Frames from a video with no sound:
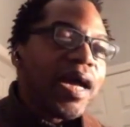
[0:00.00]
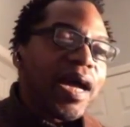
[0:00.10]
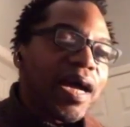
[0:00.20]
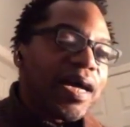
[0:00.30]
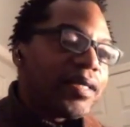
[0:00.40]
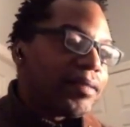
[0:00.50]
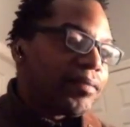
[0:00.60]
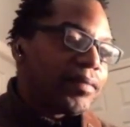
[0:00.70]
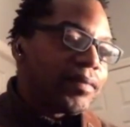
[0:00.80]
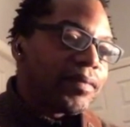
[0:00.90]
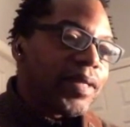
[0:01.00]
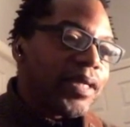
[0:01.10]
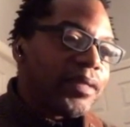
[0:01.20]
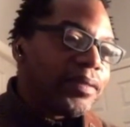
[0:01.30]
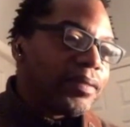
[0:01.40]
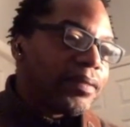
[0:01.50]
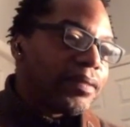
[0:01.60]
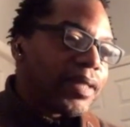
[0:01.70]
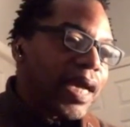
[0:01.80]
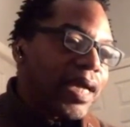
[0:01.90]
I well,
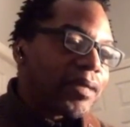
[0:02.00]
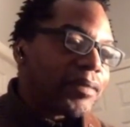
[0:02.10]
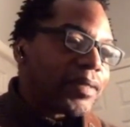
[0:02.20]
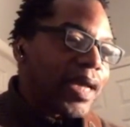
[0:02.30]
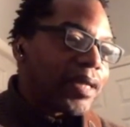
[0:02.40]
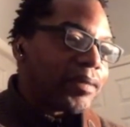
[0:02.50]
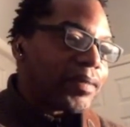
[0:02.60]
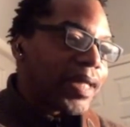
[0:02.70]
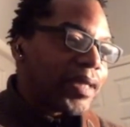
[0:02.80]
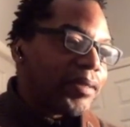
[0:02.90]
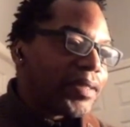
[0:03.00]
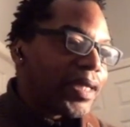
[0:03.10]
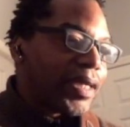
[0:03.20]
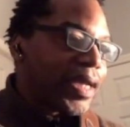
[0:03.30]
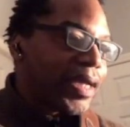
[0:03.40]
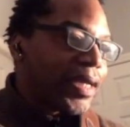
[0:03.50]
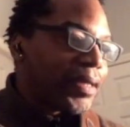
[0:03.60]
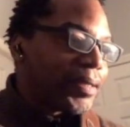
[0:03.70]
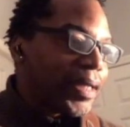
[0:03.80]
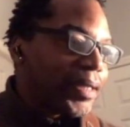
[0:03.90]
I don't like you said.
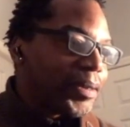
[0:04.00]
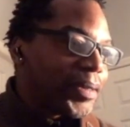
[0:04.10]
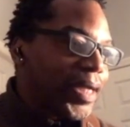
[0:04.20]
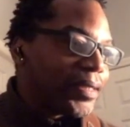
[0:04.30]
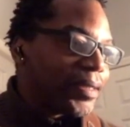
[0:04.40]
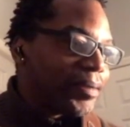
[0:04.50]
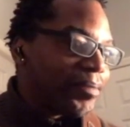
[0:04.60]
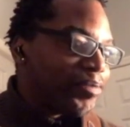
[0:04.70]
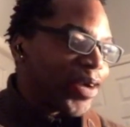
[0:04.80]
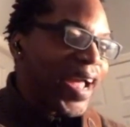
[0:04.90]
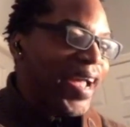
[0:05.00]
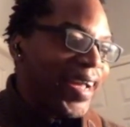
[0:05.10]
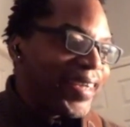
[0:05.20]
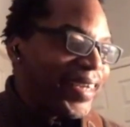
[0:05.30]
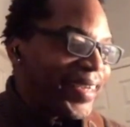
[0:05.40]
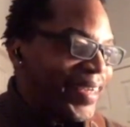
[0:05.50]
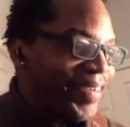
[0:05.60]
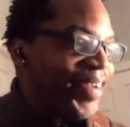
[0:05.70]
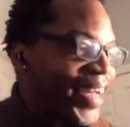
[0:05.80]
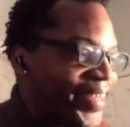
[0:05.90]
I don't like to brag,
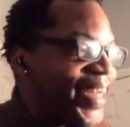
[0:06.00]
but